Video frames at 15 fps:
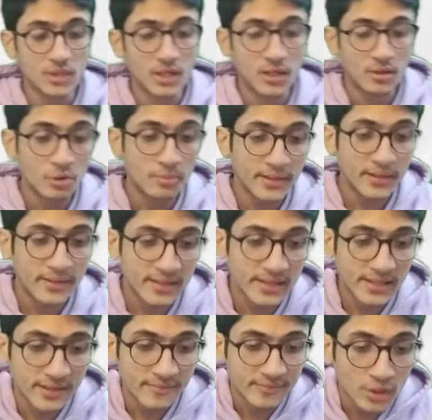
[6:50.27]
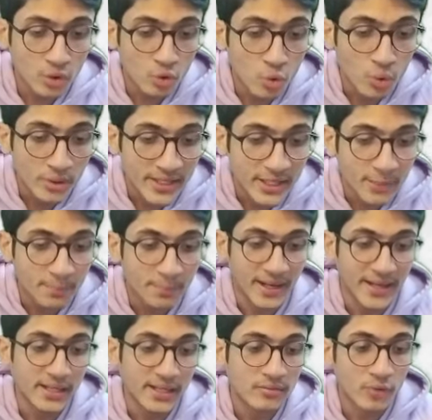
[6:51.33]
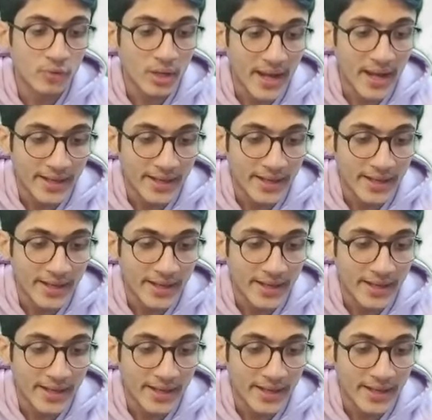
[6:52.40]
so basically if the quoted price for,